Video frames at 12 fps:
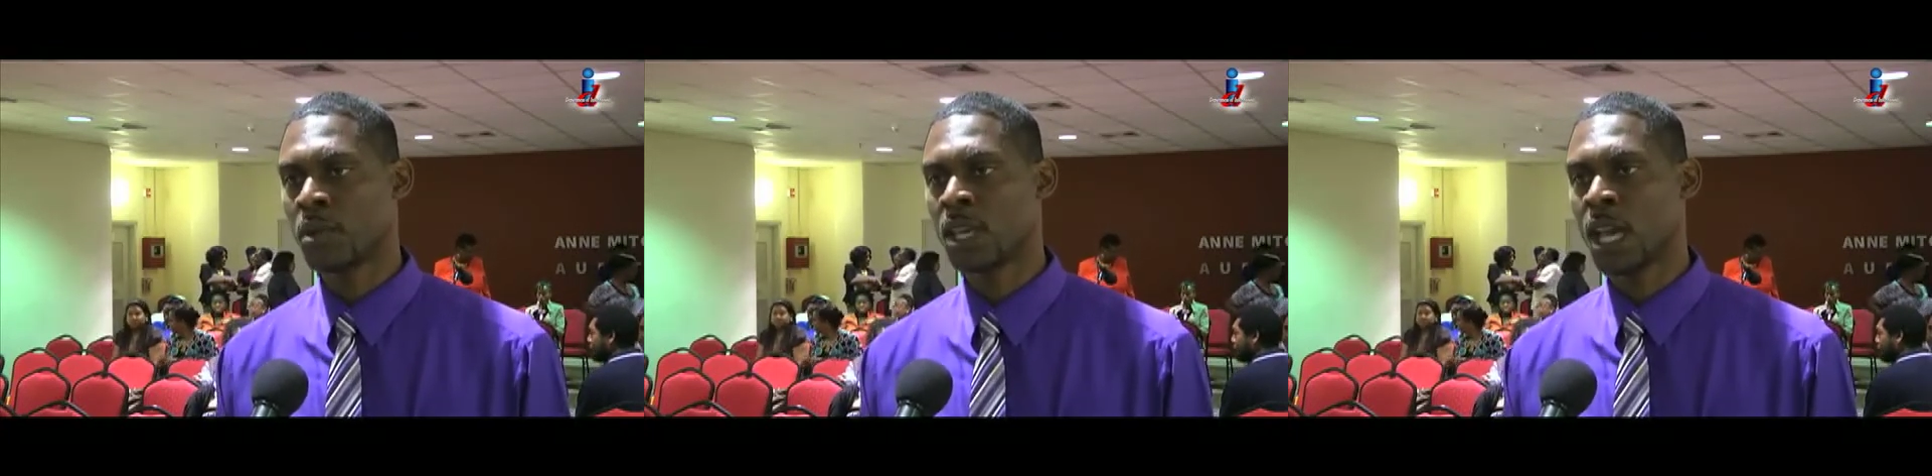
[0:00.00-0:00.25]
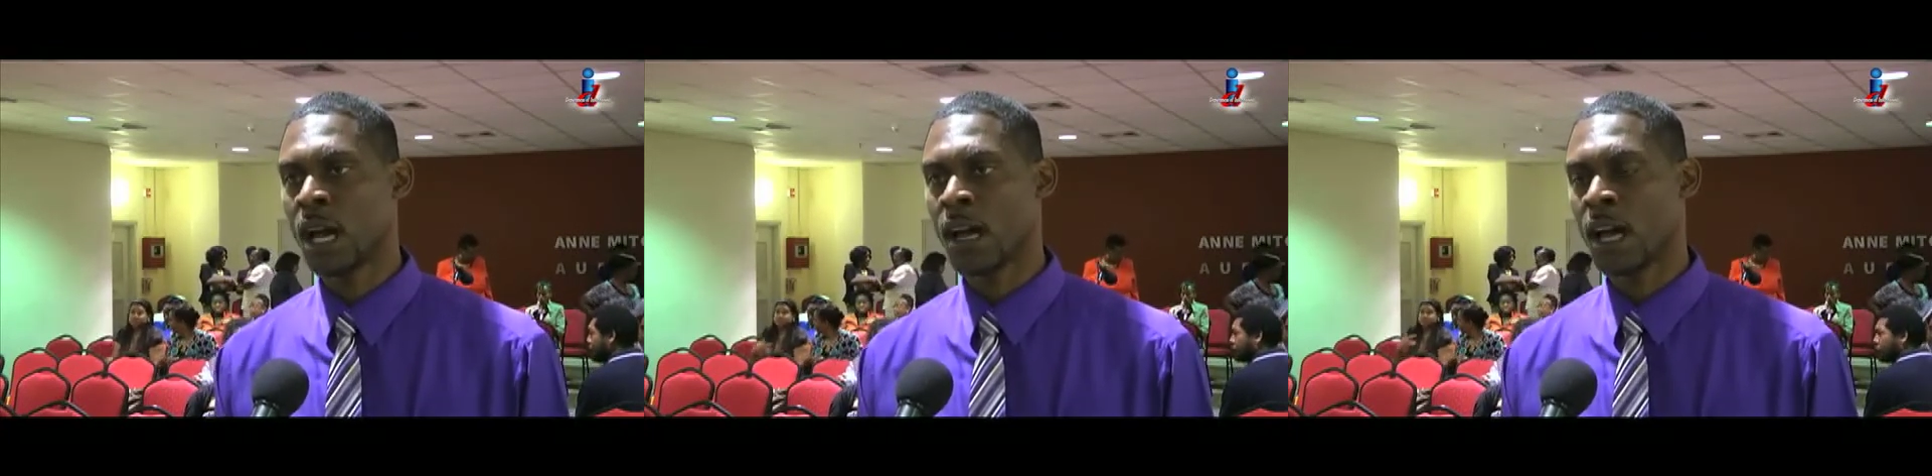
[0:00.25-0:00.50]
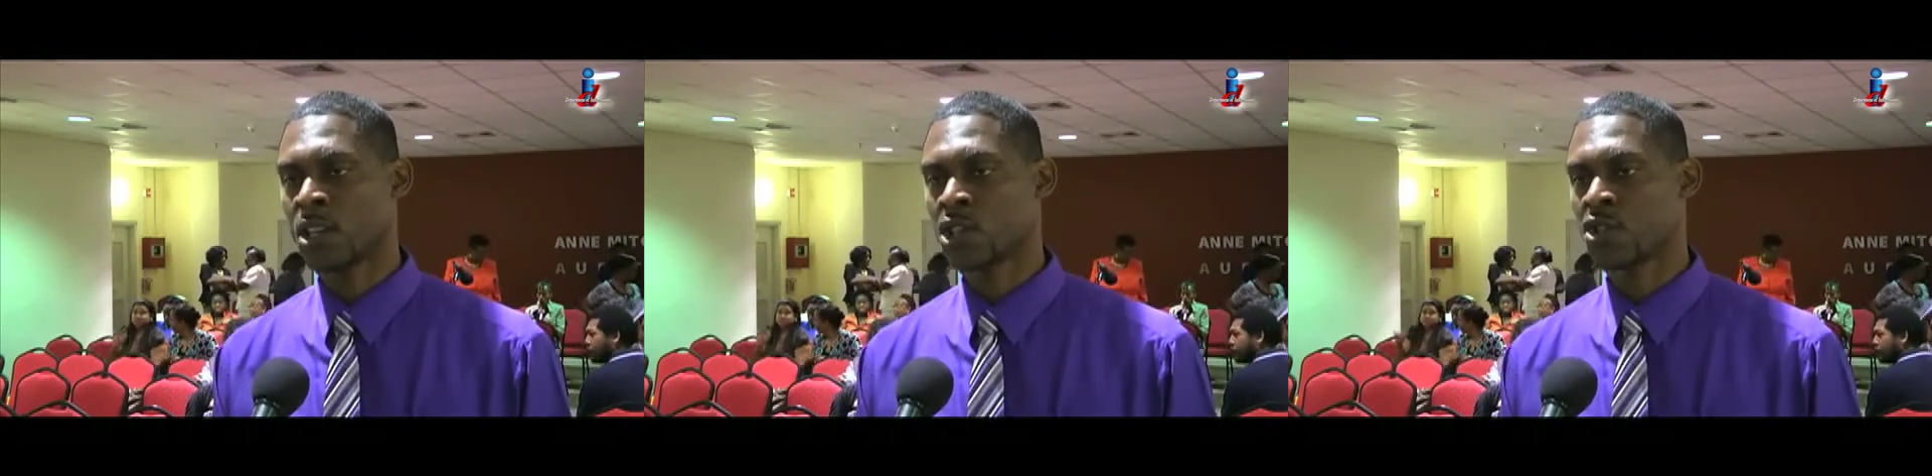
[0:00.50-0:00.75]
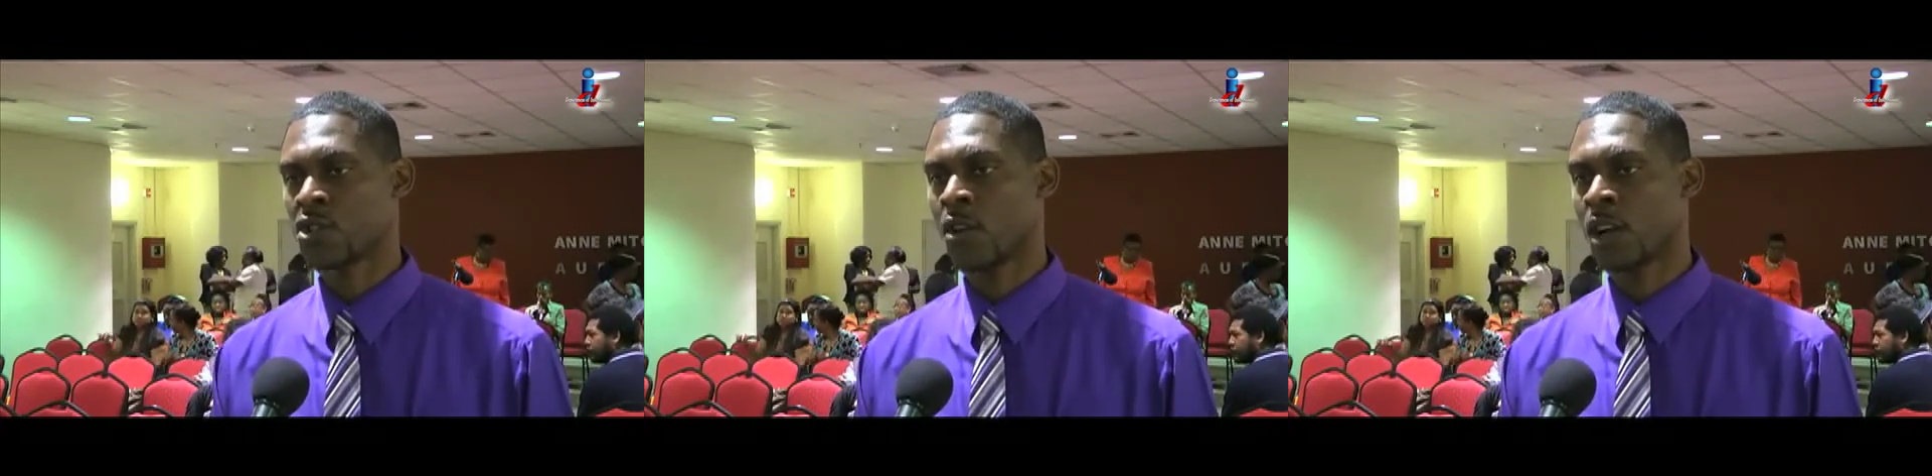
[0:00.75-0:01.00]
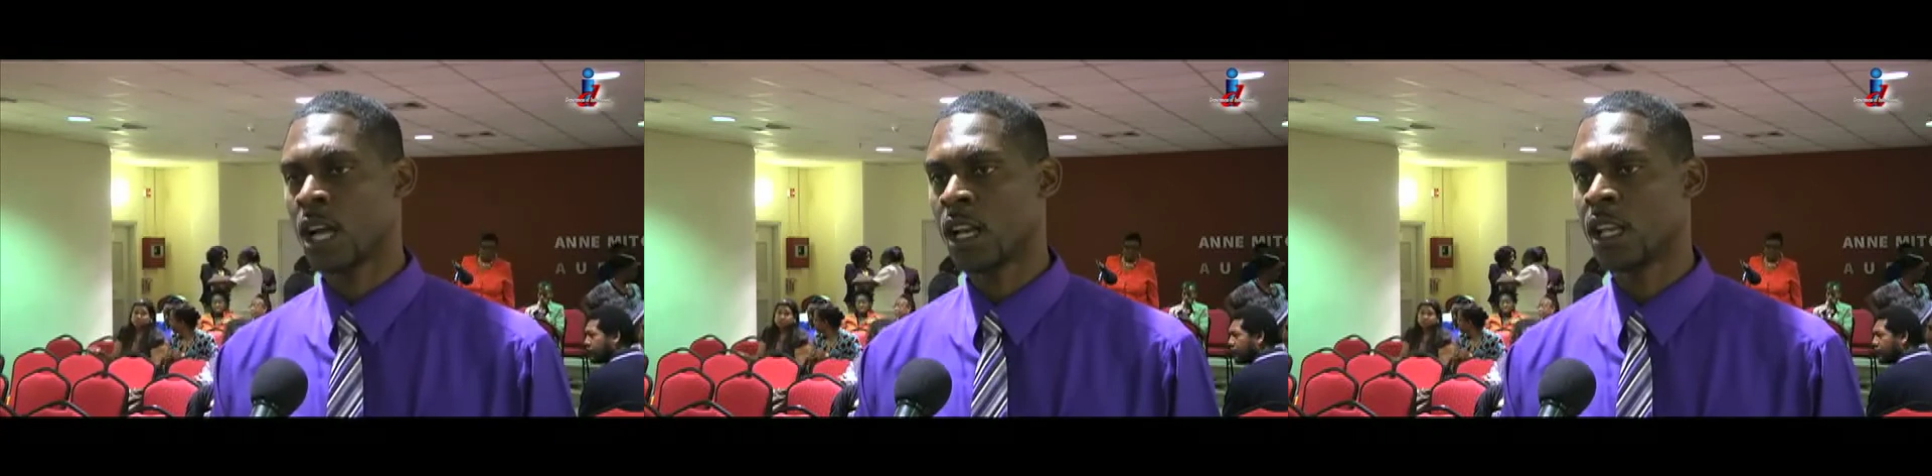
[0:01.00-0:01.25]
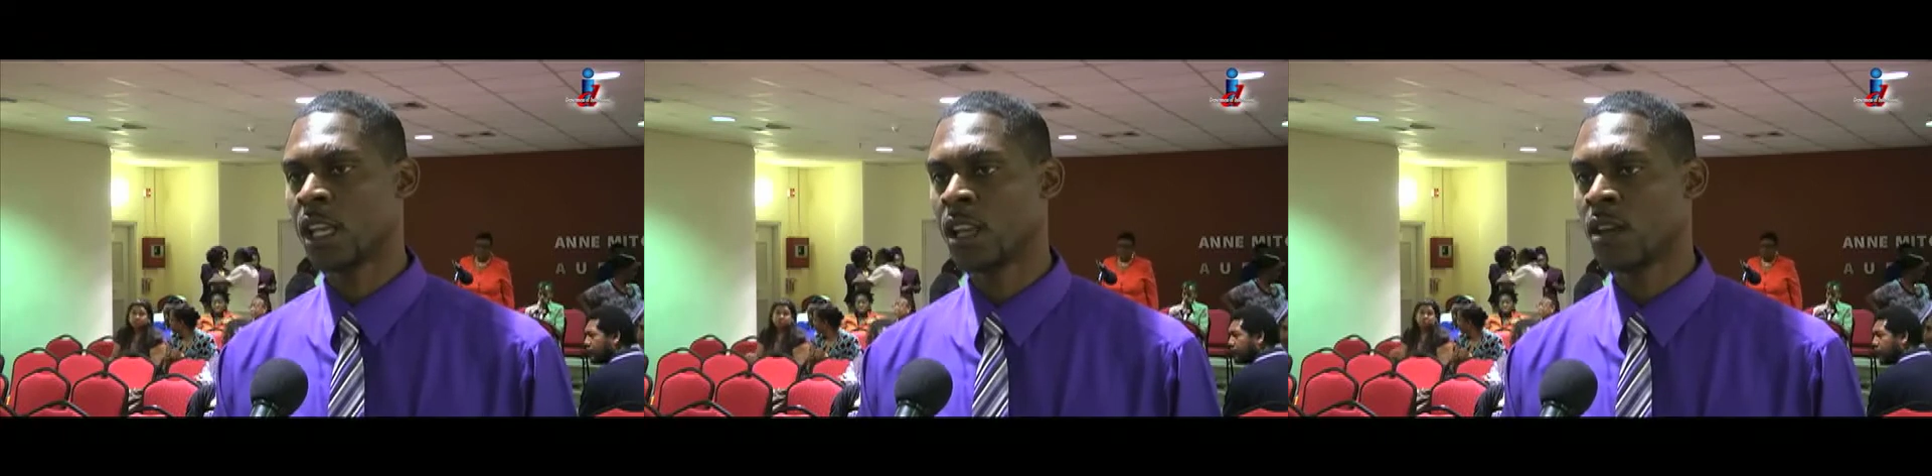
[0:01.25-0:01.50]
be a stronger
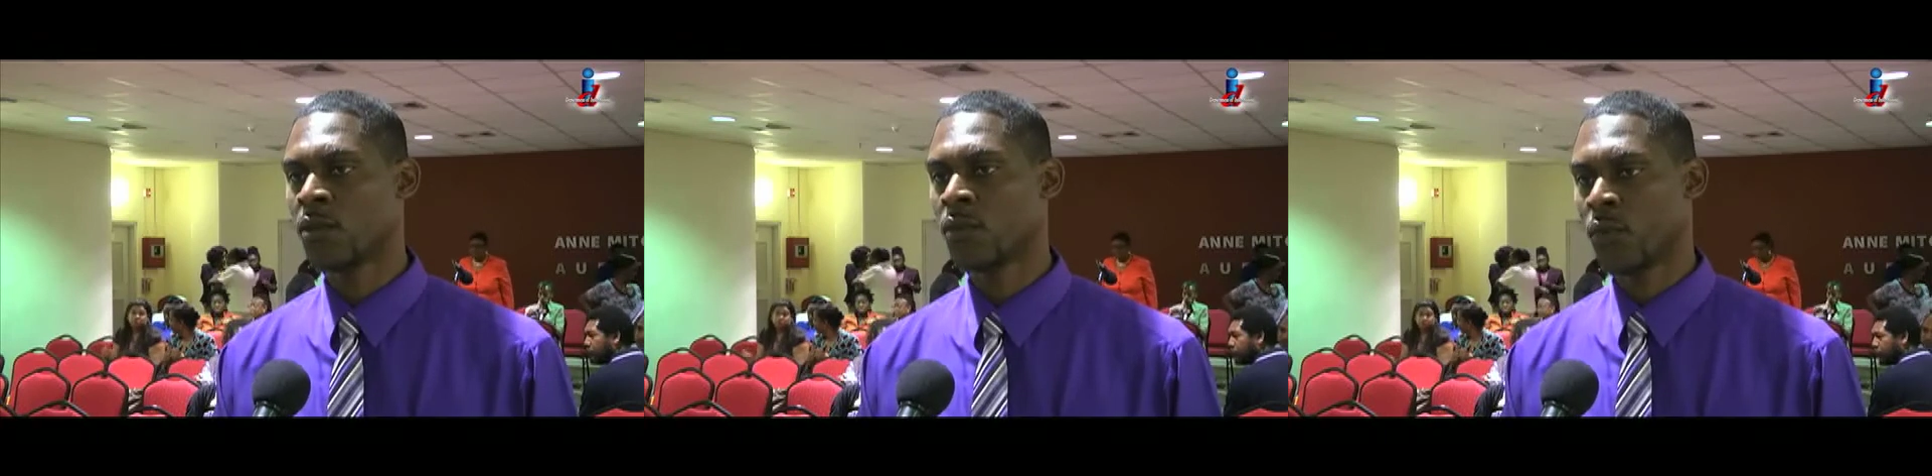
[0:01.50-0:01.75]
leading